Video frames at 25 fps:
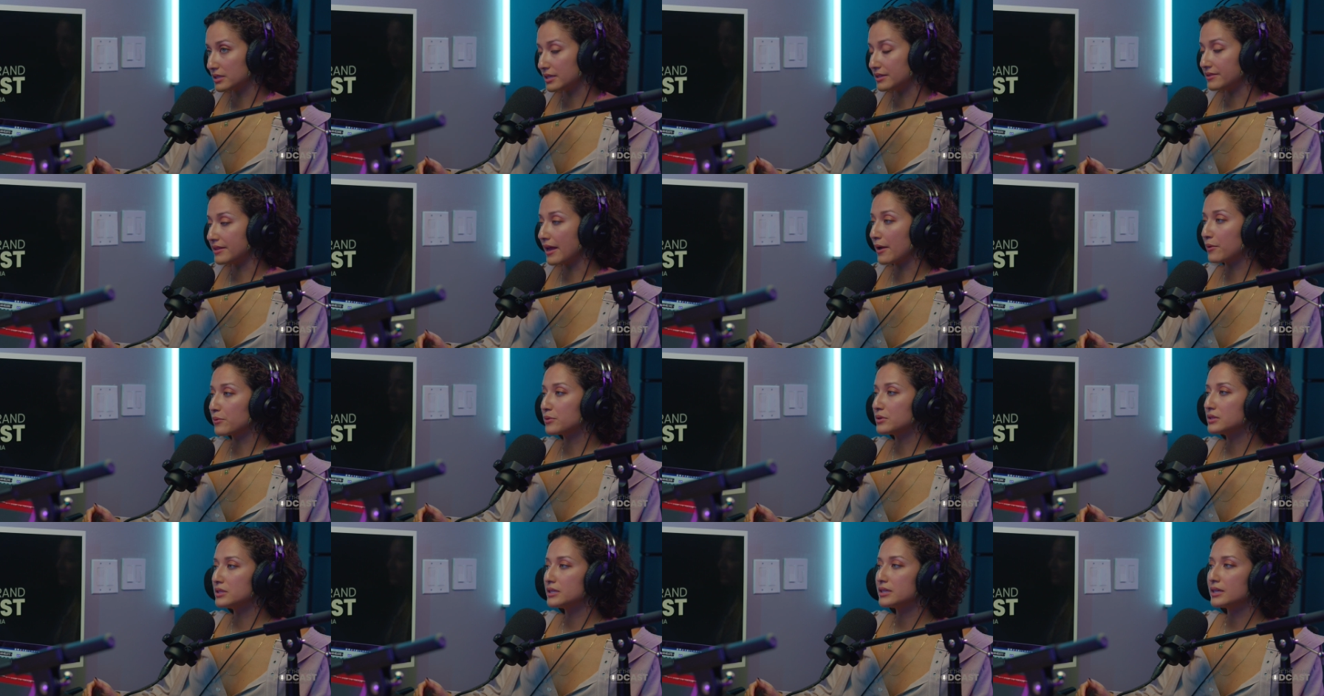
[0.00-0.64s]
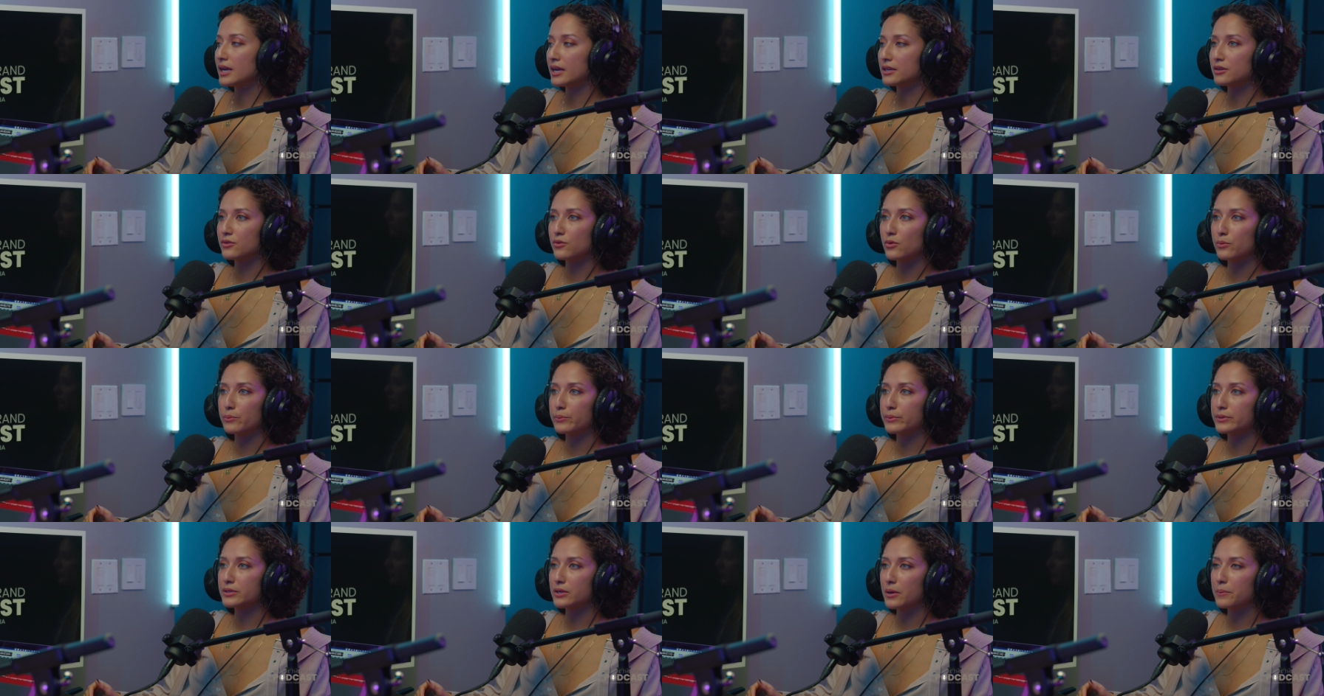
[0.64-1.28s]
And that really kind of
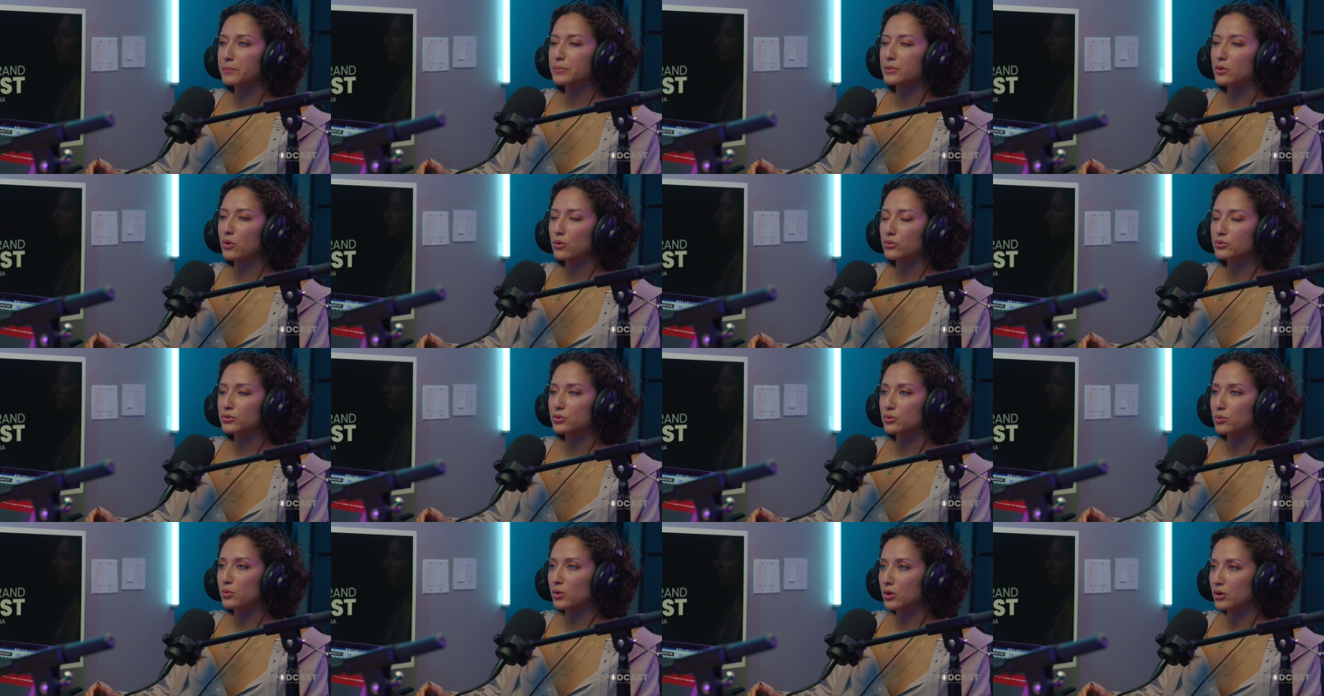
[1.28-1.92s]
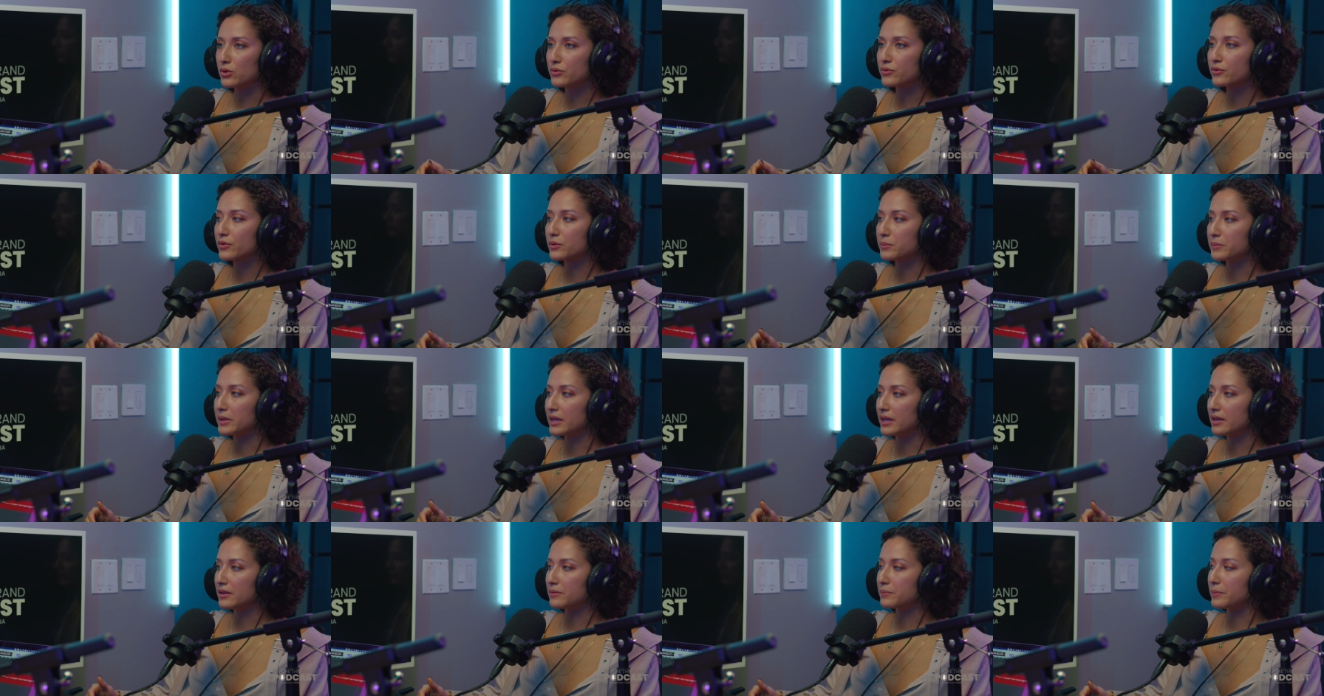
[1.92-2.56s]
opened up a whole new world for
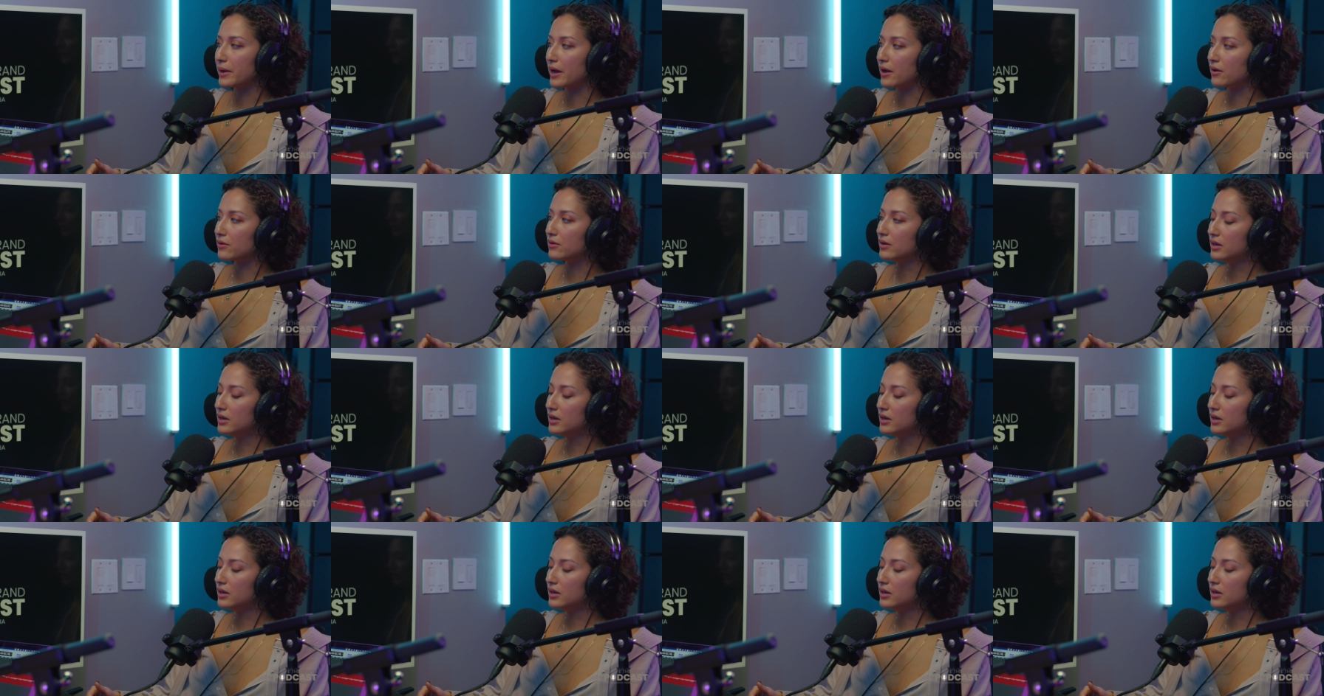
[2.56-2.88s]
me about...